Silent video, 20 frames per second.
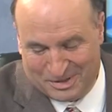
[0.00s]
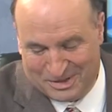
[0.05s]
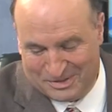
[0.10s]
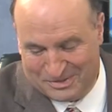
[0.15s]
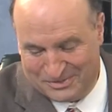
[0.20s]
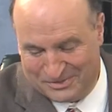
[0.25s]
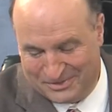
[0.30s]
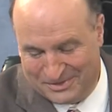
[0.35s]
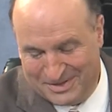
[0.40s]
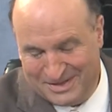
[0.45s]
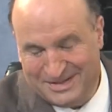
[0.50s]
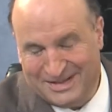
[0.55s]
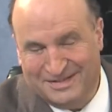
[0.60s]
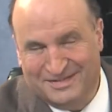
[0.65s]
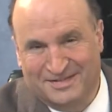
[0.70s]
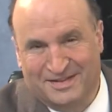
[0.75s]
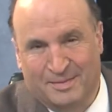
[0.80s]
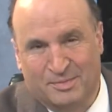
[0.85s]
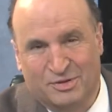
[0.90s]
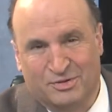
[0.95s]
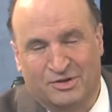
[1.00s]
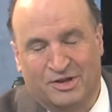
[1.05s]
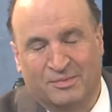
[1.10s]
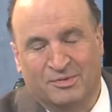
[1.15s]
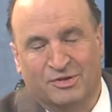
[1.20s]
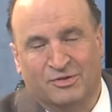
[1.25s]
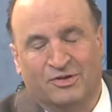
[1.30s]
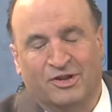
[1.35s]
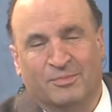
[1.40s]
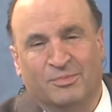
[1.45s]
interesting. It's w
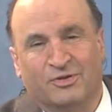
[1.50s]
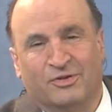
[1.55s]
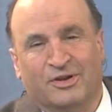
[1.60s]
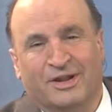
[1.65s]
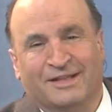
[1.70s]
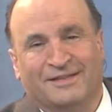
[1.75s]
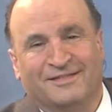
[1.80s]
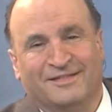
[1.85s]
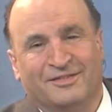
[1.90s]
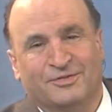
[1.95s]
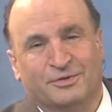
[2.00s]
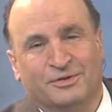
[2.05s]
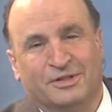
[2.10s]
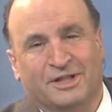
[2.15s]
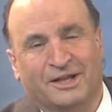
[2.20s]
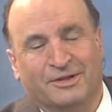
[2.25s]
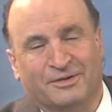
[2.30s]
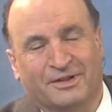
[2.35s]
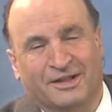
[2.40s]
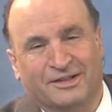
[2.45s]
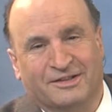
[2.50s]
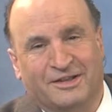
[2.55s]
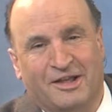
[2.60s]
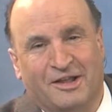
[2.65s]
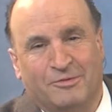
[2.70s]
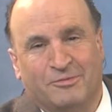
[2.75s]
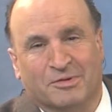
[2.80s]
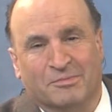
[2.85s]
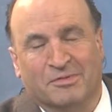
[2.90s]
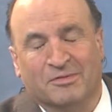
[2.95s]
w w dot steelcloud dot
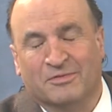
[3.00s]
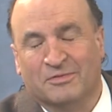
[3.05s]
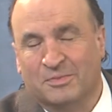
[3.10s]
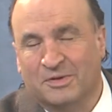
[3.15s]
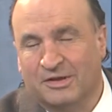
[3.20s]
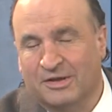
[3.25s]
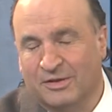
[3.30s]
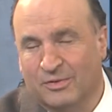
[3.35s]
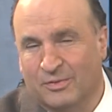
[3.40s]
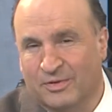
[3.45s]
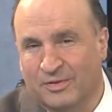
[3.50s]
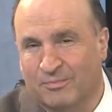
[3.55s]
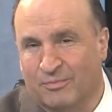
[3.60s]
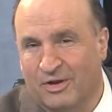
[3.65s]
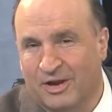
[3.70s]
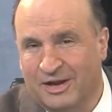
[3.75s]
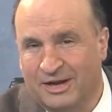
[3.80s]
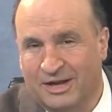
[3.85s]
com. We've been speaking with Brian